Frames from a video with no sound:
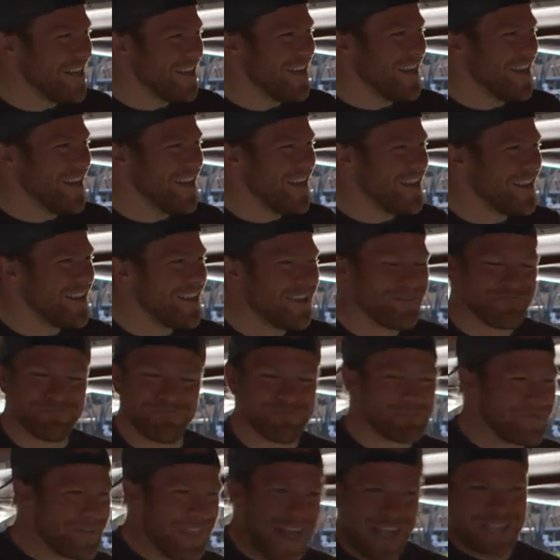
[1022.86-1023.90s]
dreams come
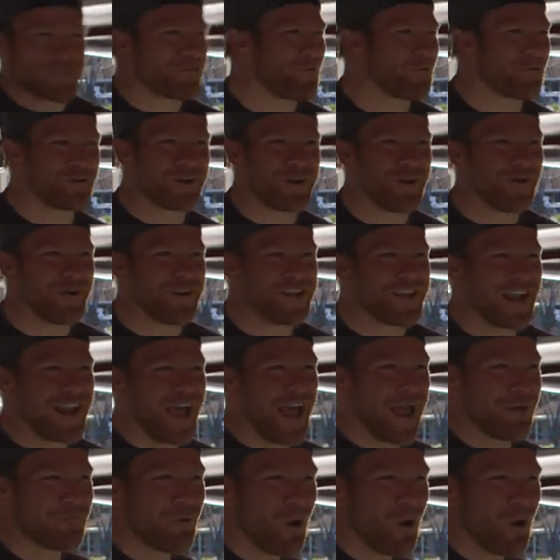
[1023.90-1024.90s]
true. That's what we're doing today,